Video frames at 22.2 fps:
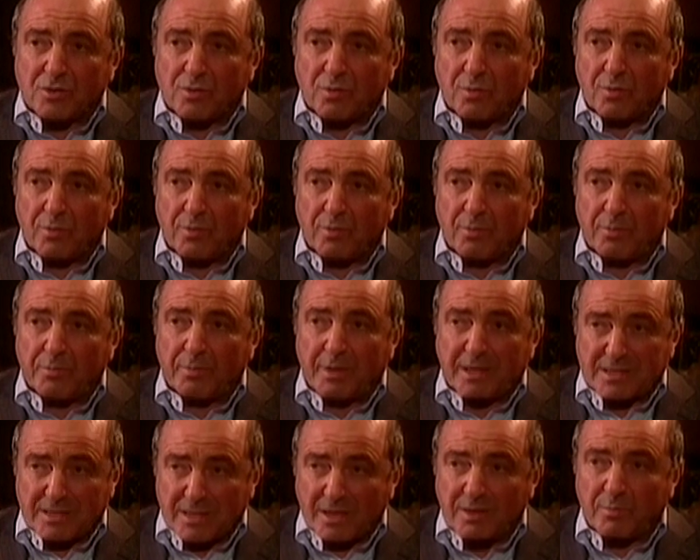to
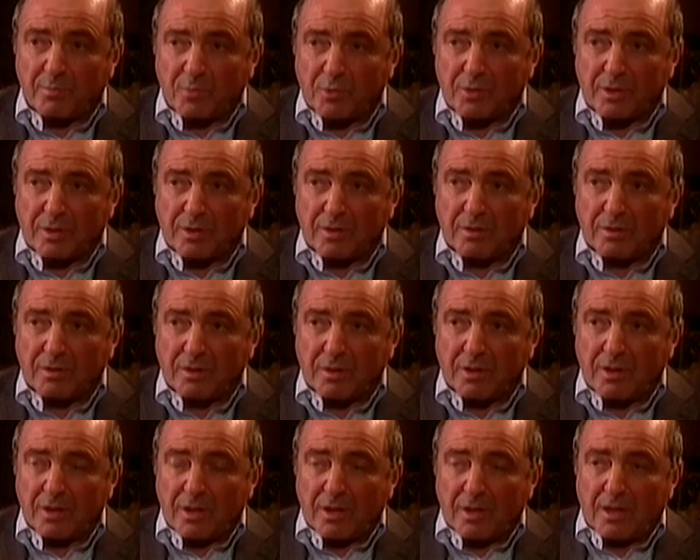President Putin,
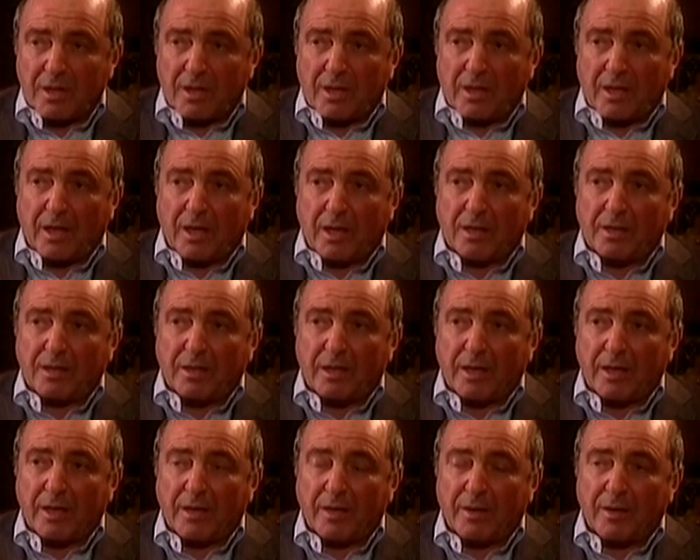and
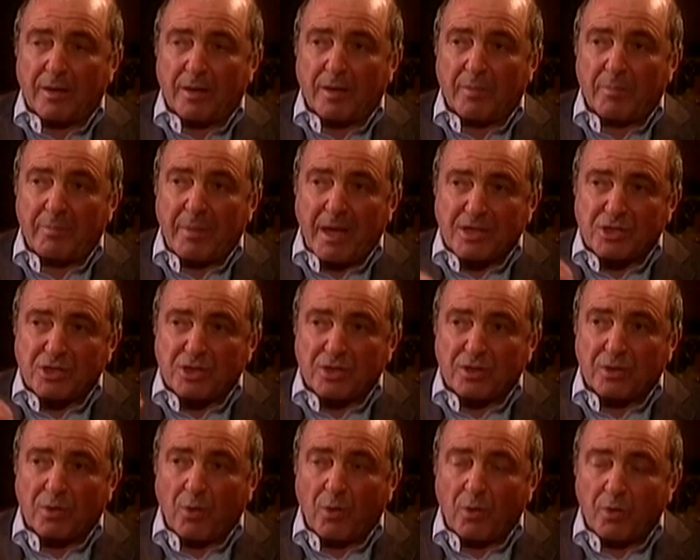I
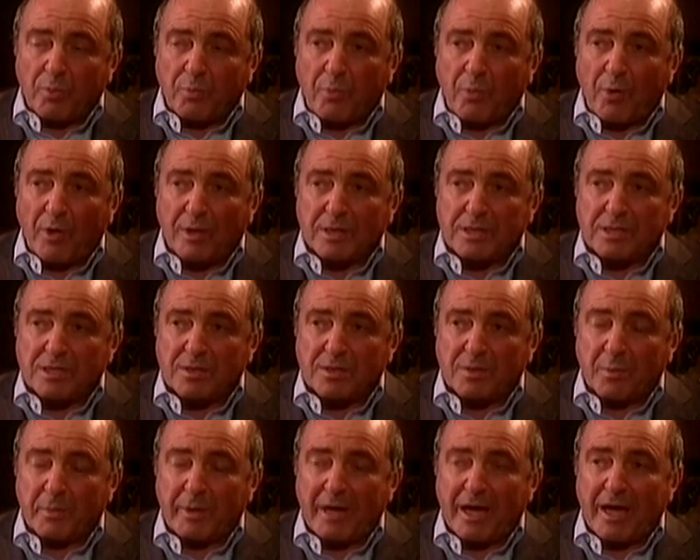mentioned all points
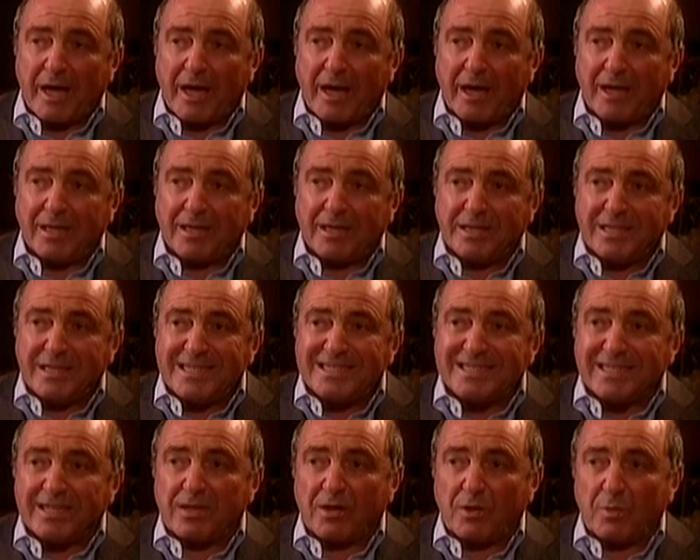where I
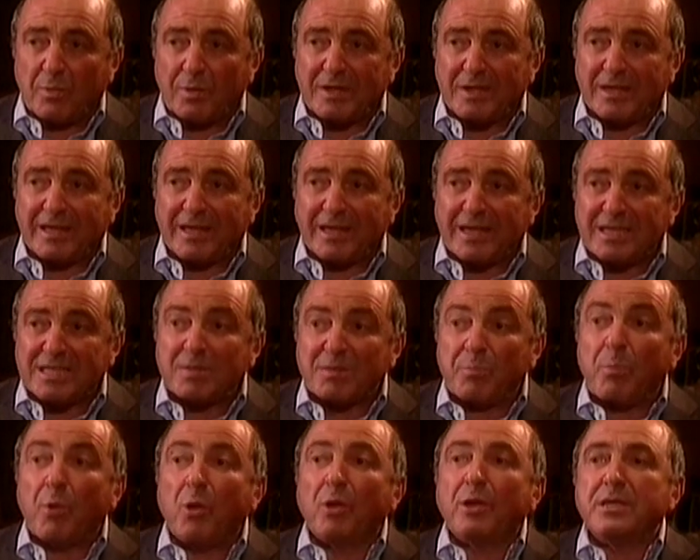disagree with his
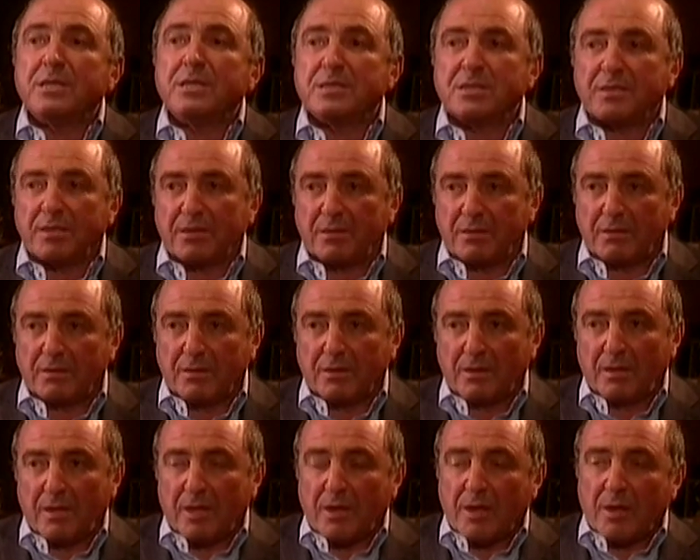policy.
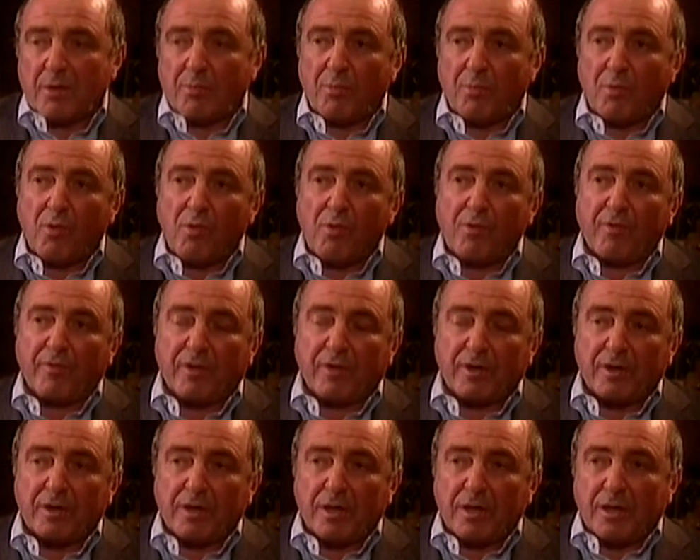Moreover,
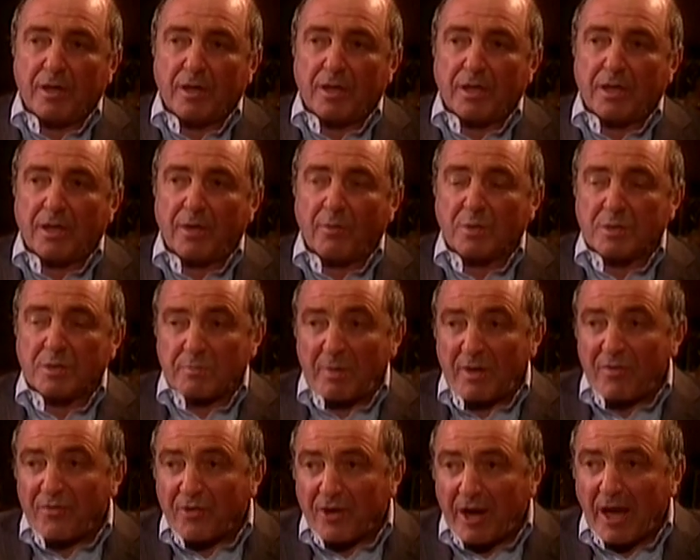he was my
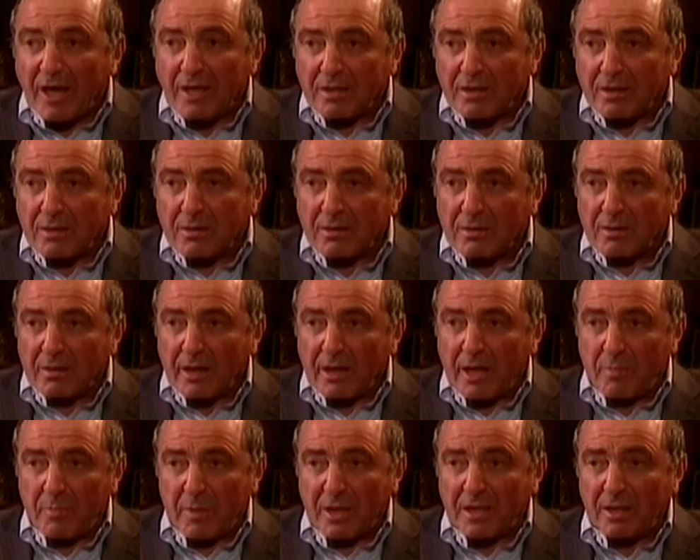friend. I
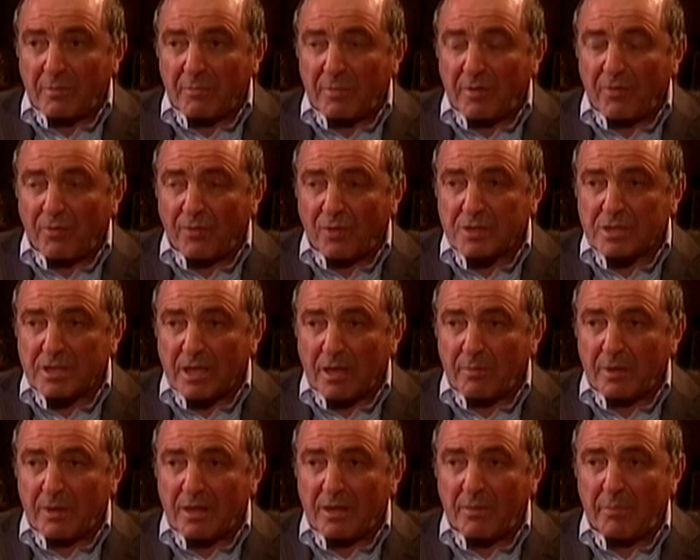met him the first time
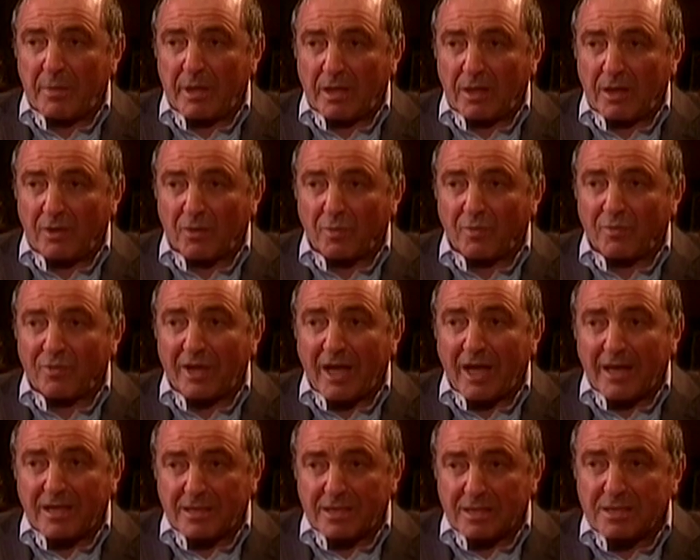at the beginning of
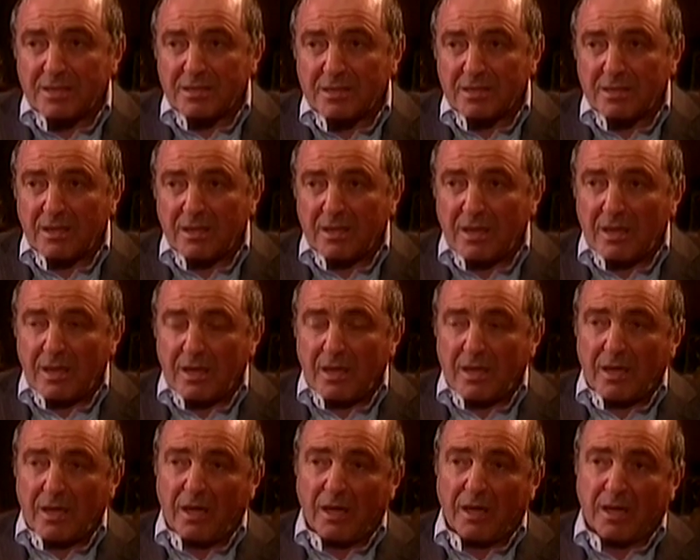90s,
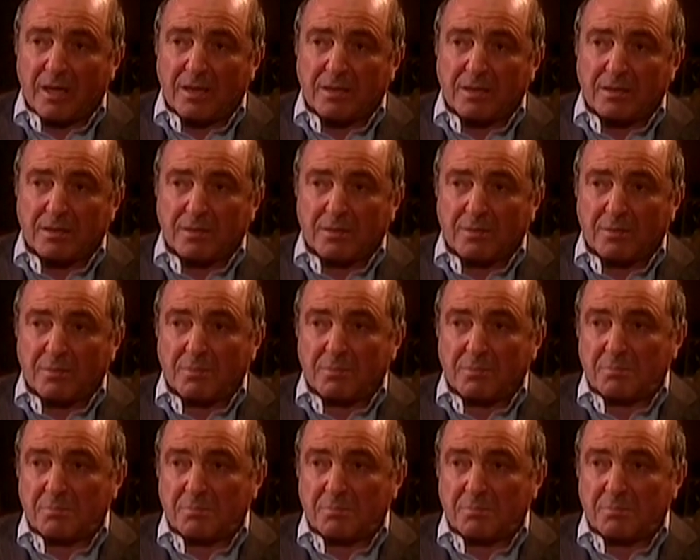and uh,